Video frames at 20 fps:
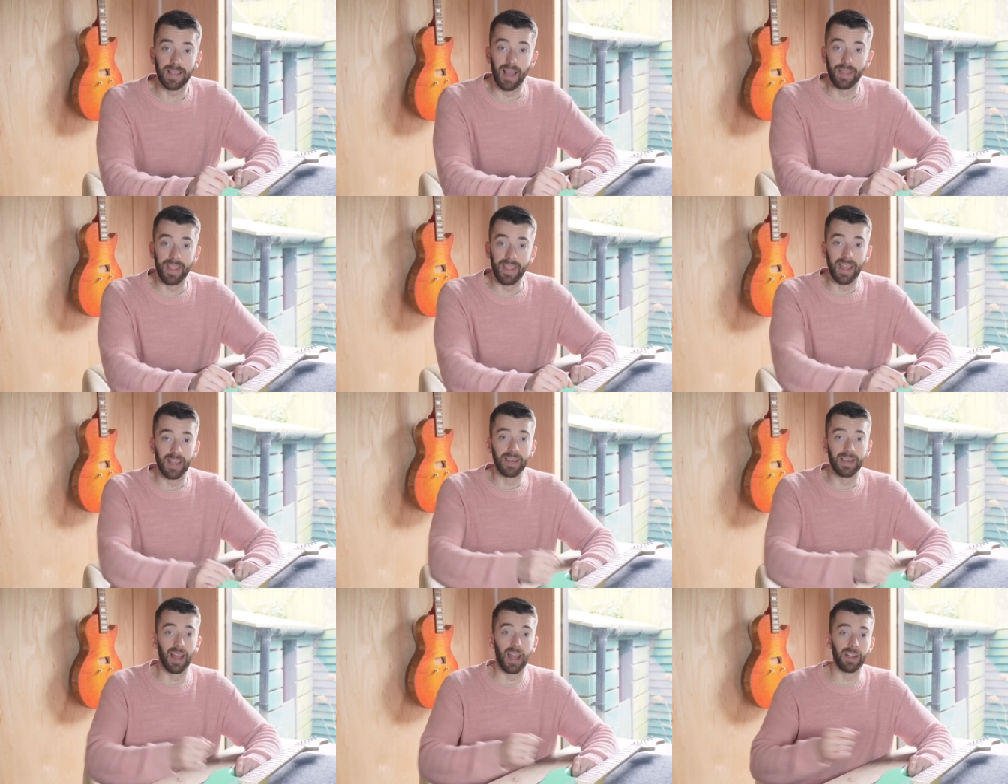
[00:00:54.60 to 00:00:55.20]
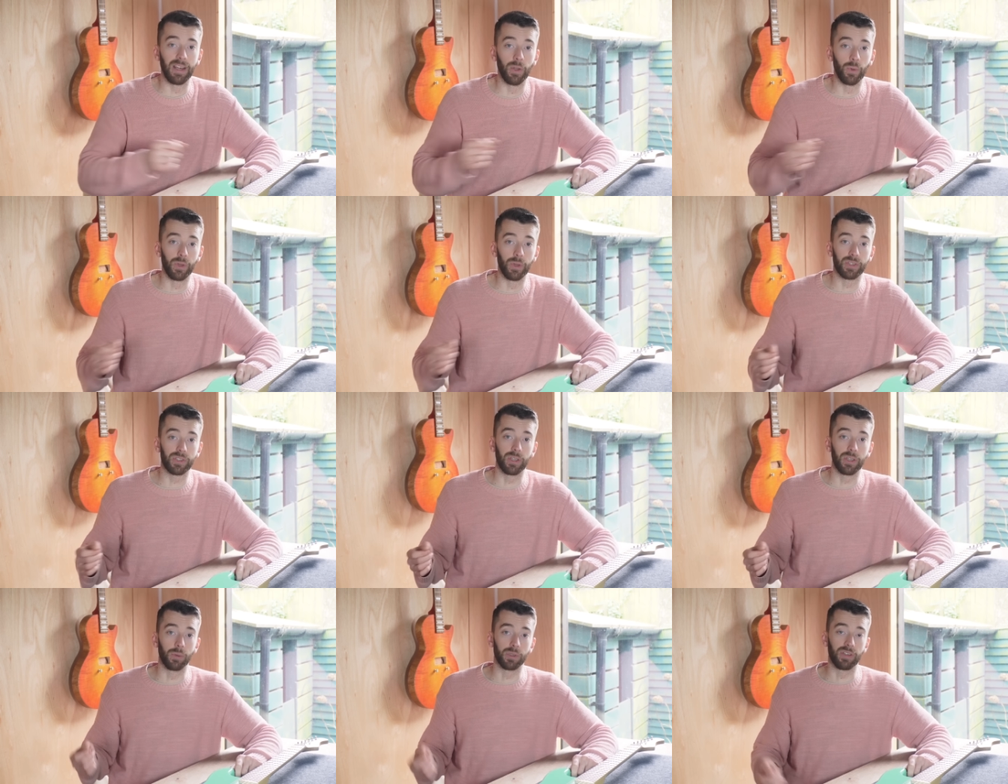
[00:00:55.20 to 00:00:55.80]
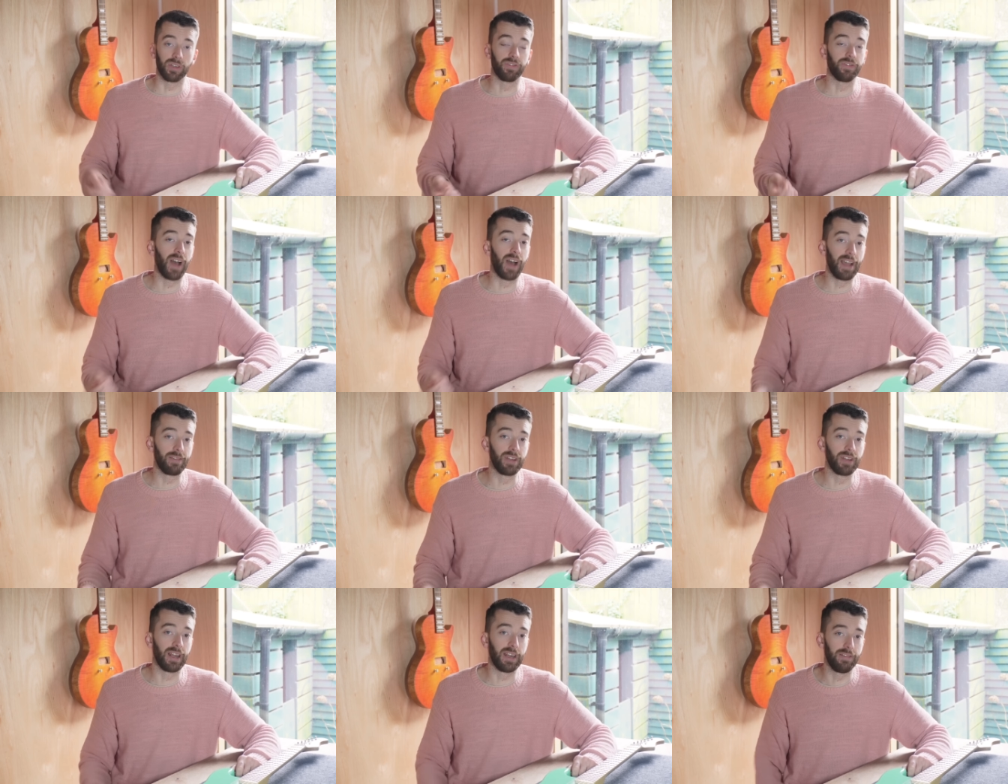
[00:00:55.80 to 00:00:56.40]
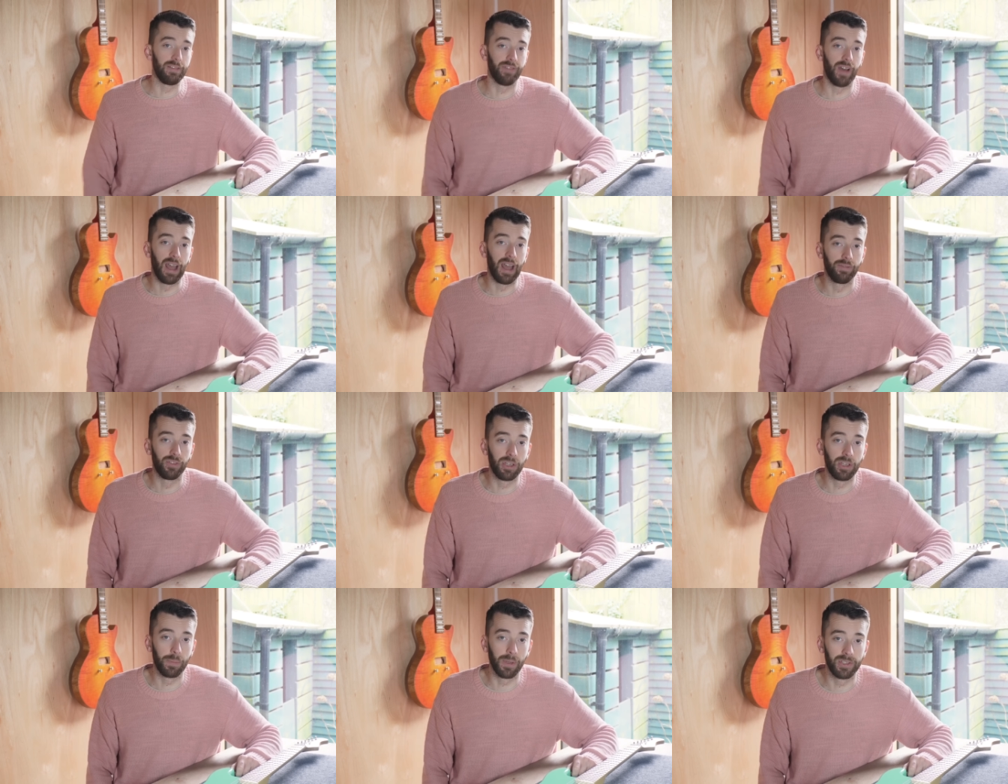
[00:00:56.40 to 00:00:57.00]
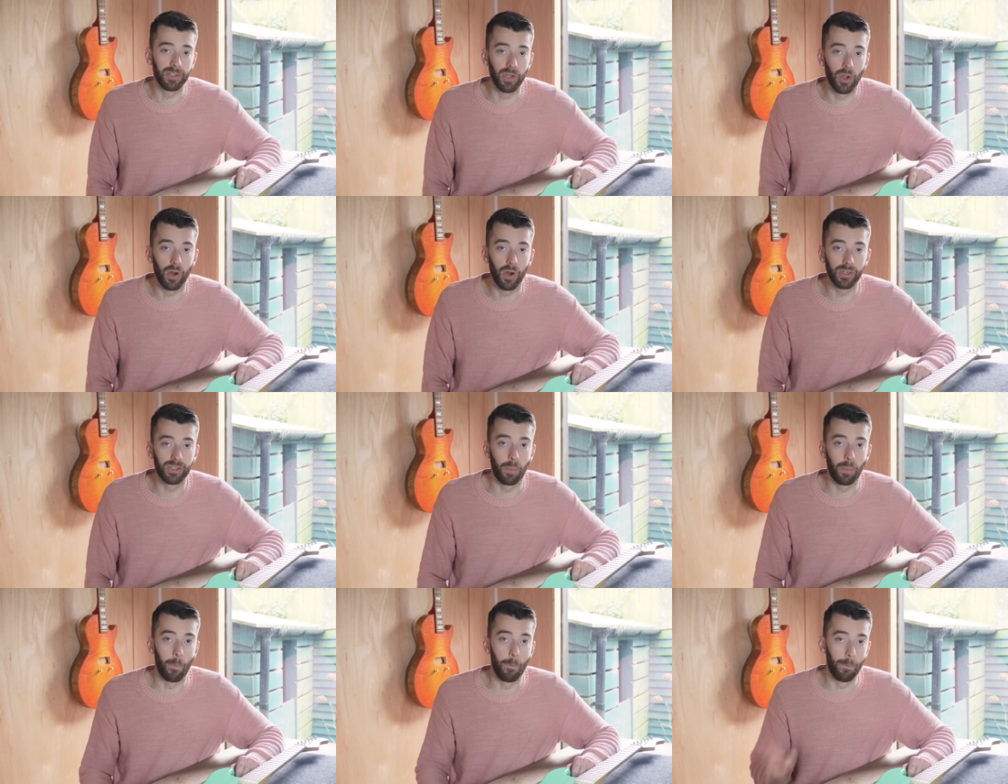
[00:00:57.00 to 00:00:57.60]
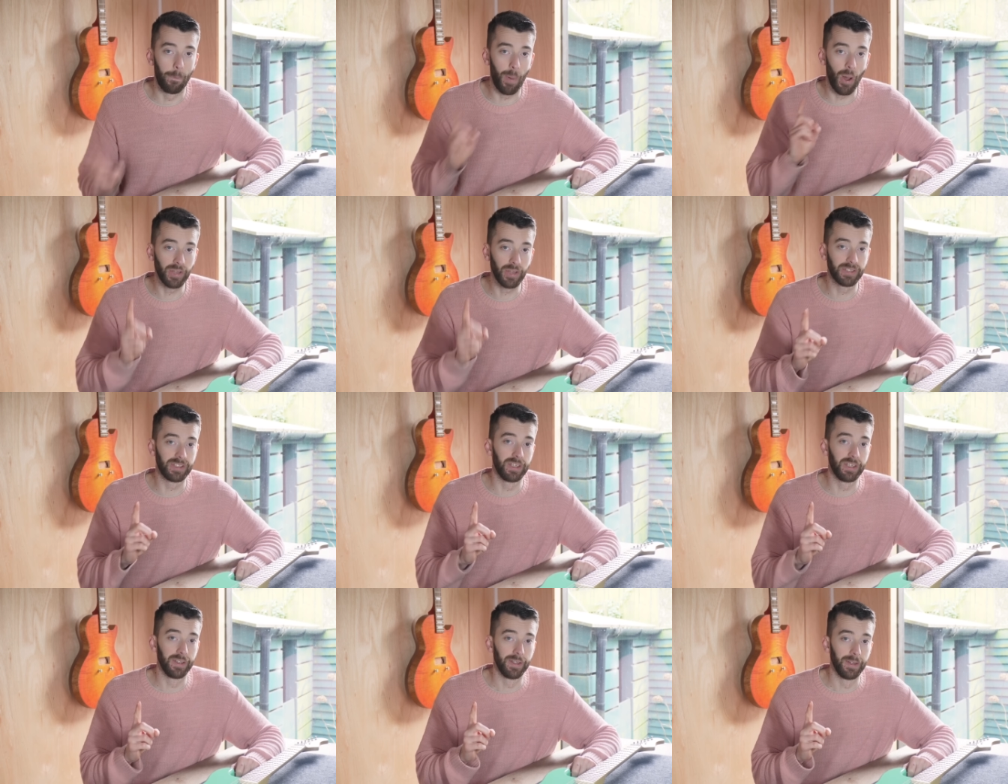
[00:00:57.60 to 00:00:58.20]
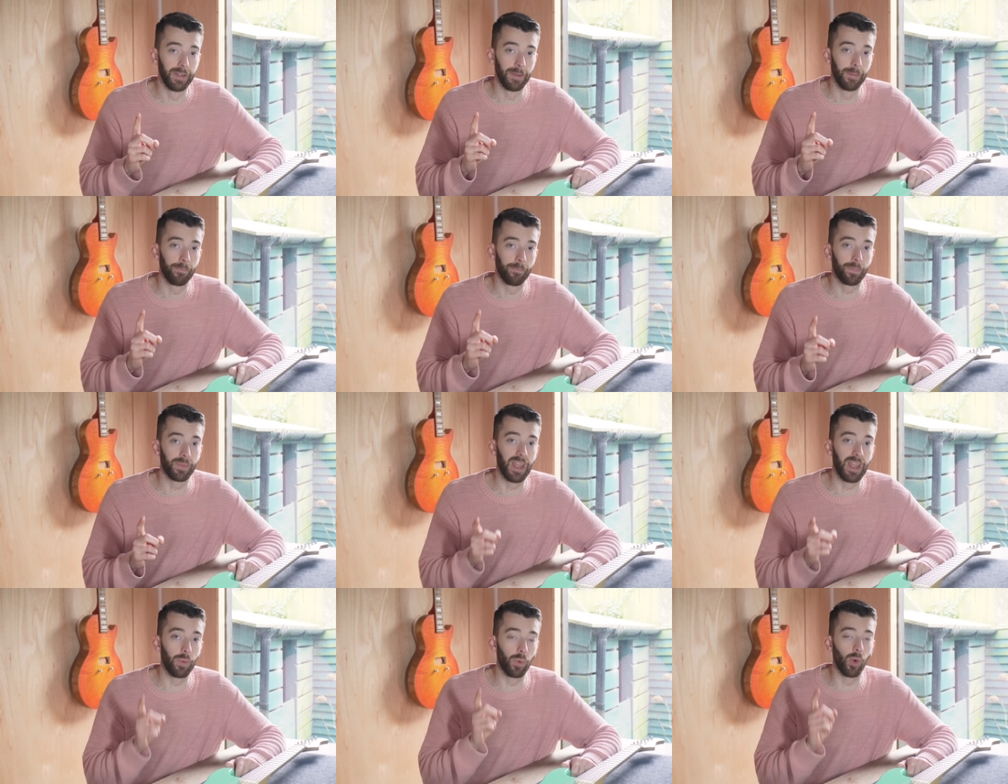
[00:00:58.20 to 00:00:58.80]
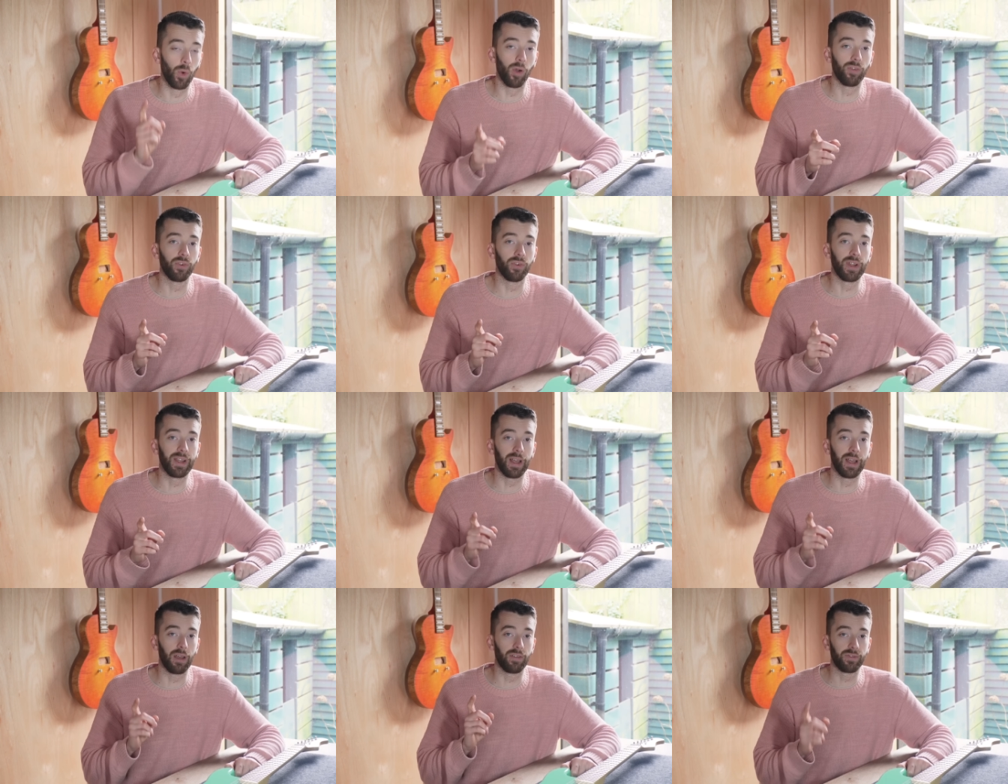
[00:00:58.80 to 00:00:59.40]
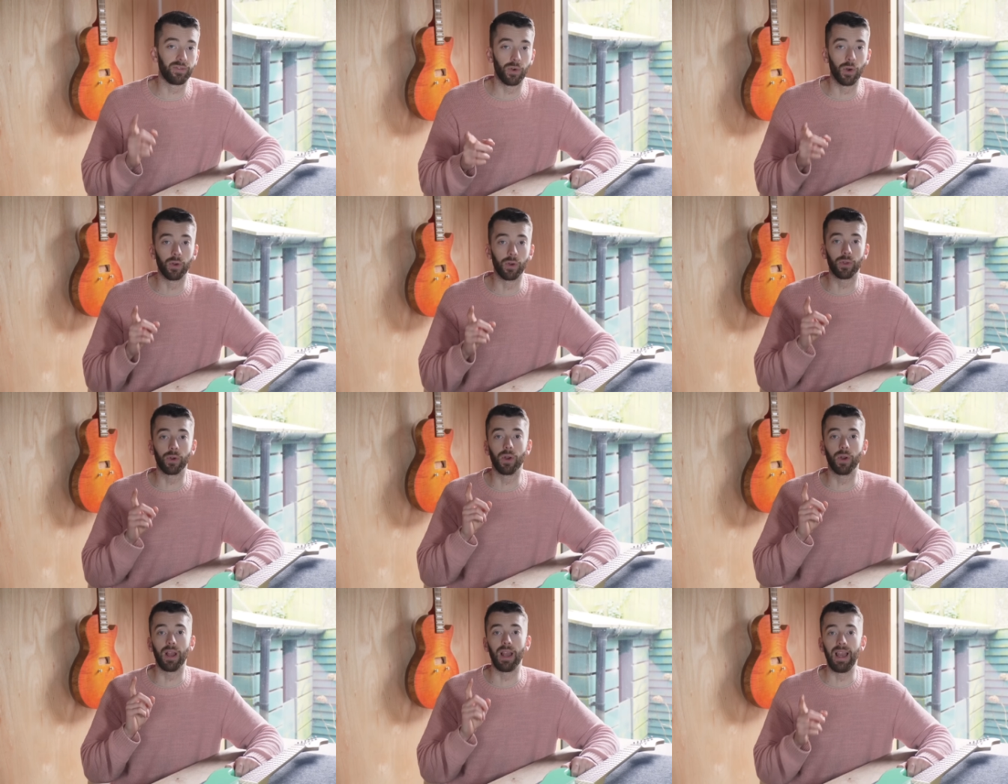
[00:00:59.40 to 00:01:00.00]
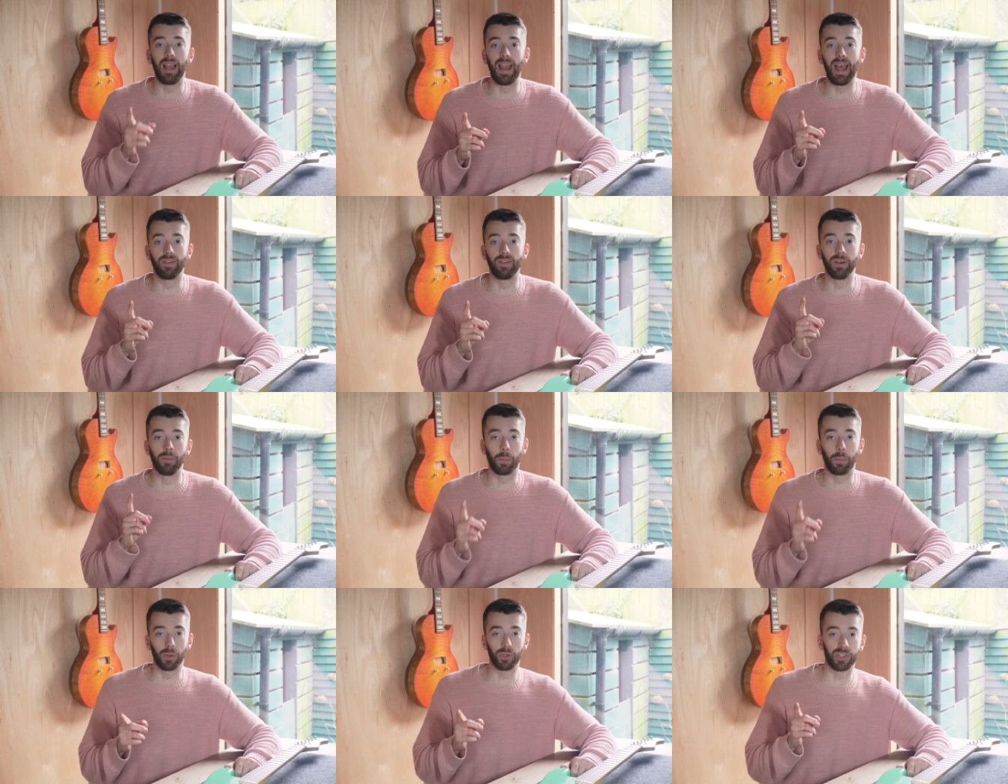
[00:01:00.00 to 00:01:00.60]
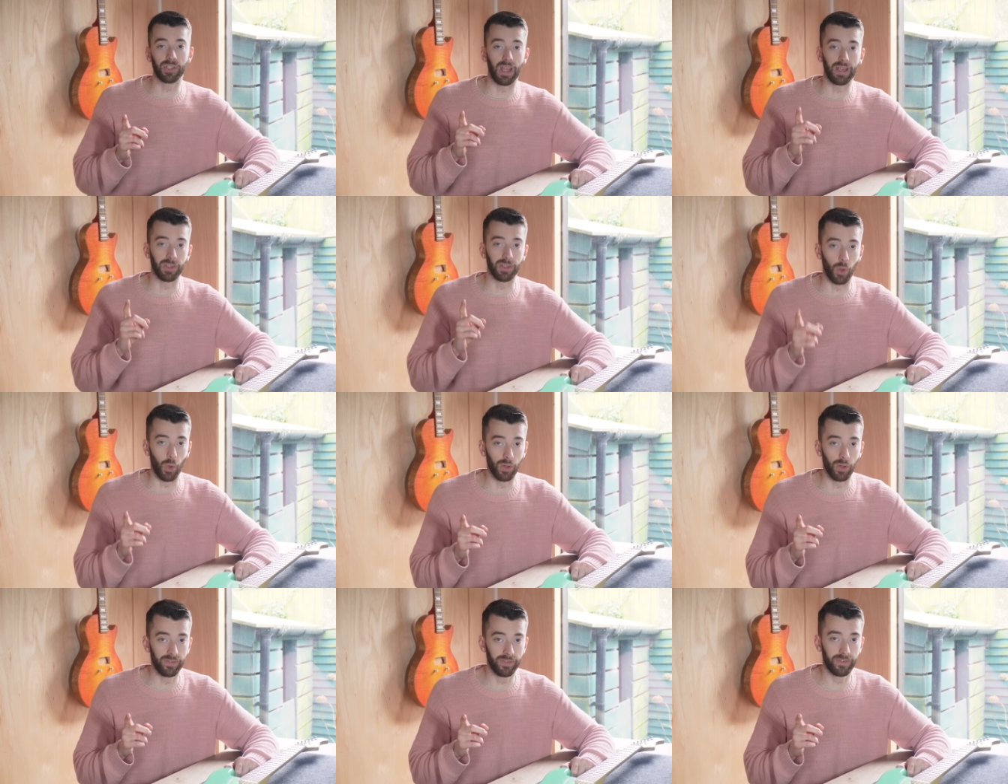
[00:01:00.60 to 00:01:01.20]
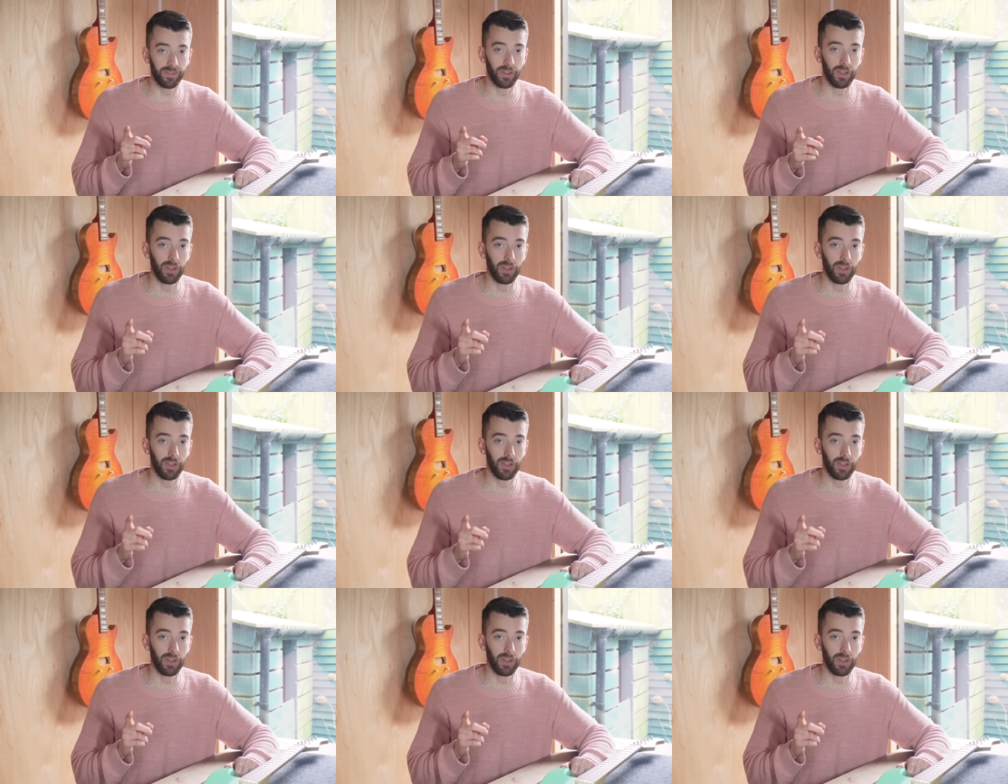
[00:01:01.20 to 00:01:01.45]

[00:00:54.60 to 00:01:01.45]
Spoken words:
and then I noticed there was a $5.95 shipping charge, but they were offering a further 11% off